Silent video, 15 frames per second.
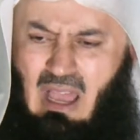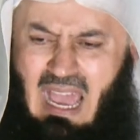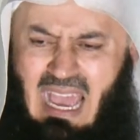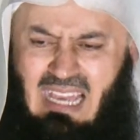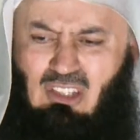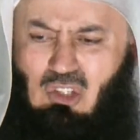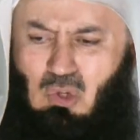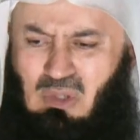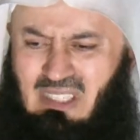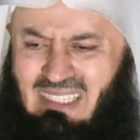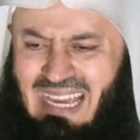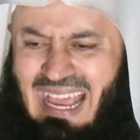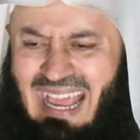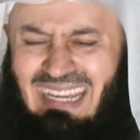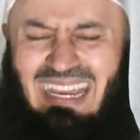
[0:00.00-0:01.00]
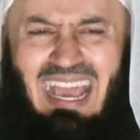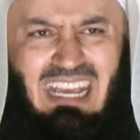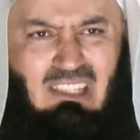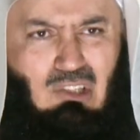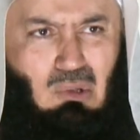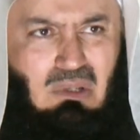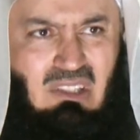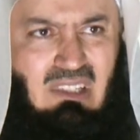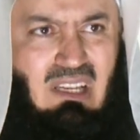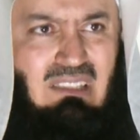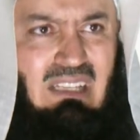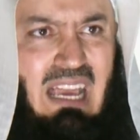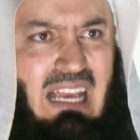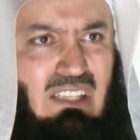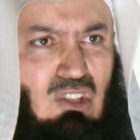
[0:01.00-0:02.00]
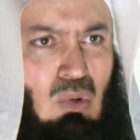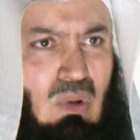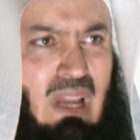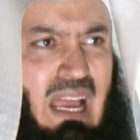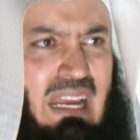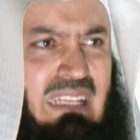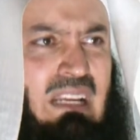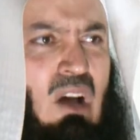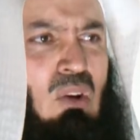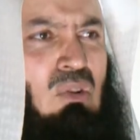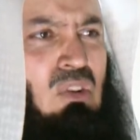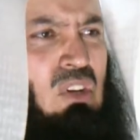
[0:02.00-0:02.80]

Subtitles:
As you stand, as you sit, as you lie down,